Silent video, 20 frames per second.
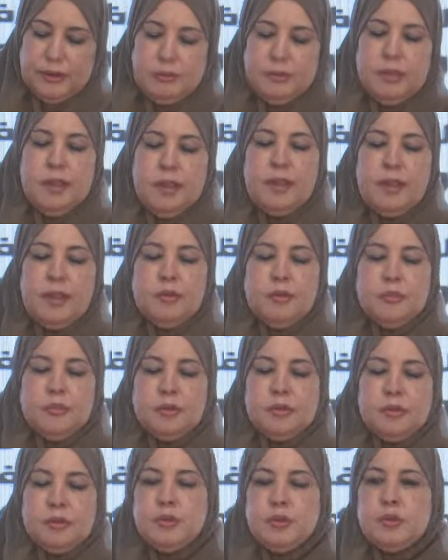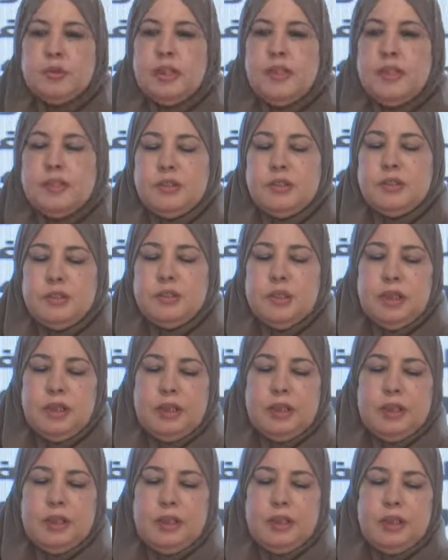from Al-Watan newspaper for this
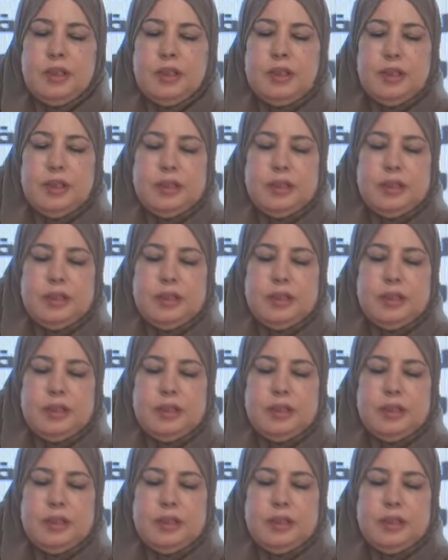question.